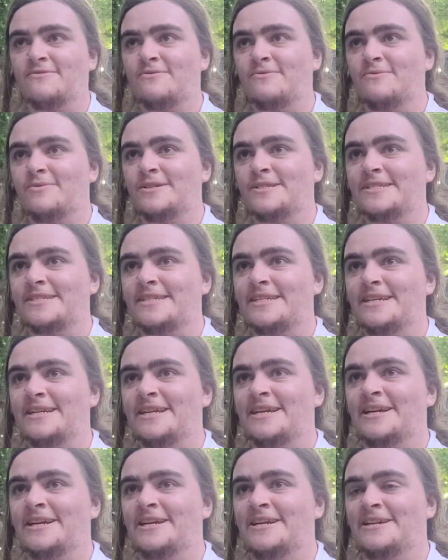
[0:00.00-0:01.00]
We'll see.
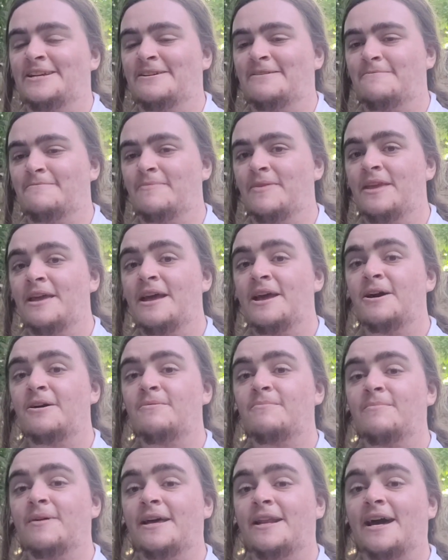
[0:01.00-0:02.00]

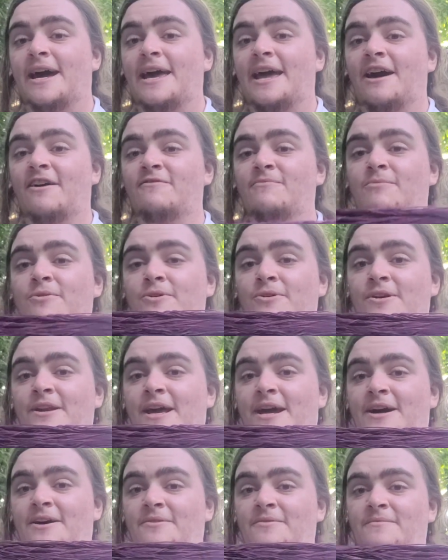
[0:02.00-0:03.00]
But I have more
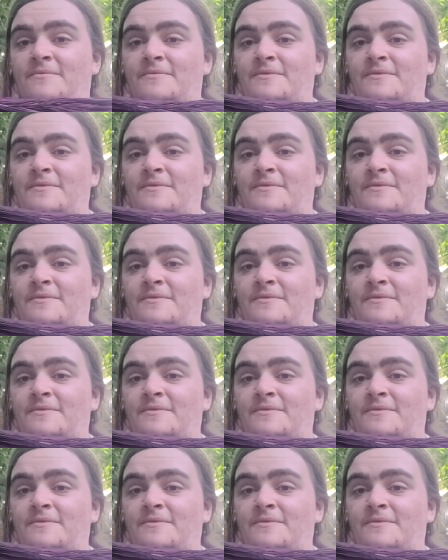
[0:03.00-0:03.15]
now.